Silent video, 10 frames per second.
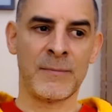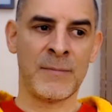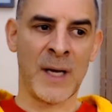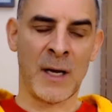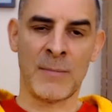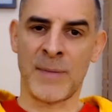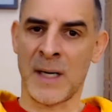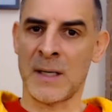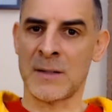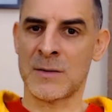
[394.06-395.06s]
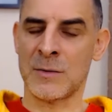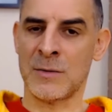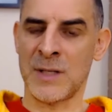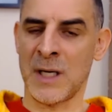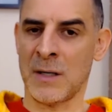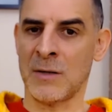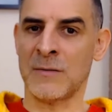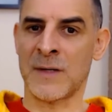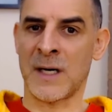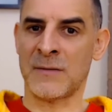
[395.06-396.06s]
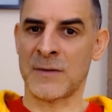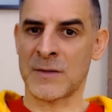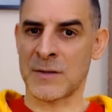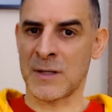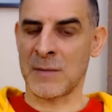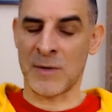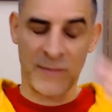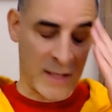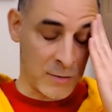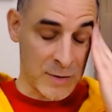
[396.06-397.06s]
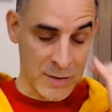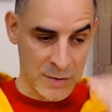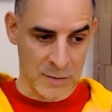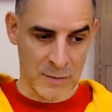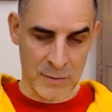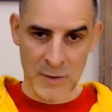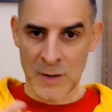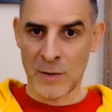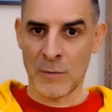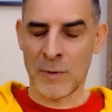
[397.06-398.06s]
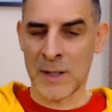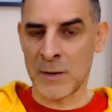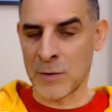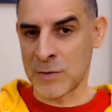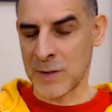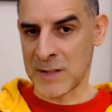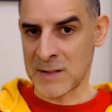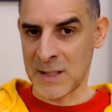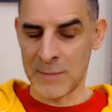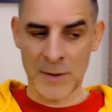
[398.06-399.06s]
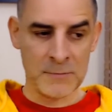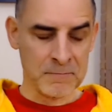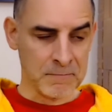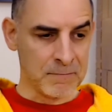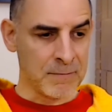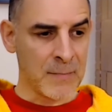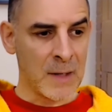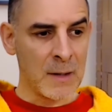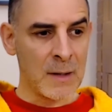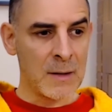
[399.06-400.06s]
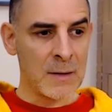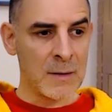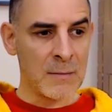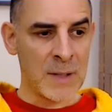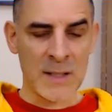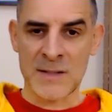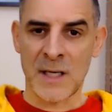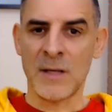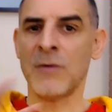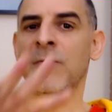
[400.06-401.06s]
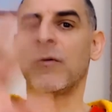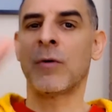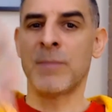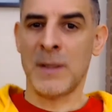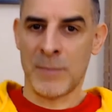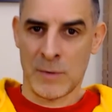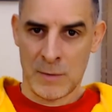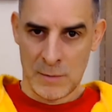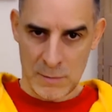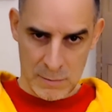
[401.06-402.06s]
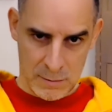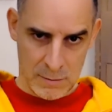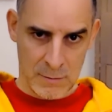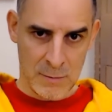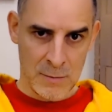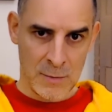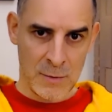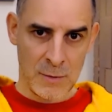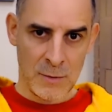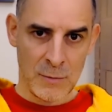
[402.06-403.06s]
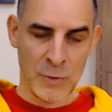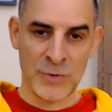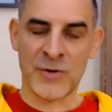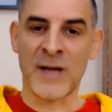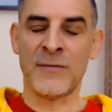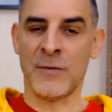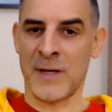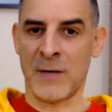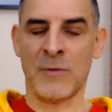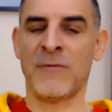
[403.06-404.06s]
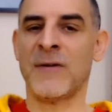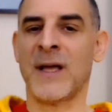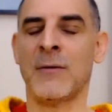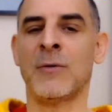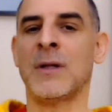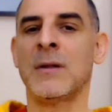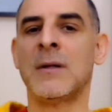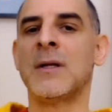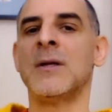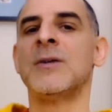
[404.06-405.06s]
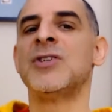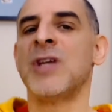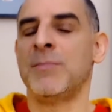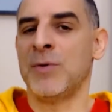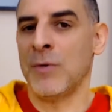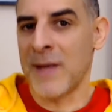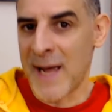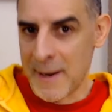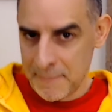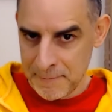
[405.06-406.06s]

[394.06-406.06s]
backup pilots who take over after a certain number of hours, so one or two can sleep. But let's say four people will drive you there, will ship you there.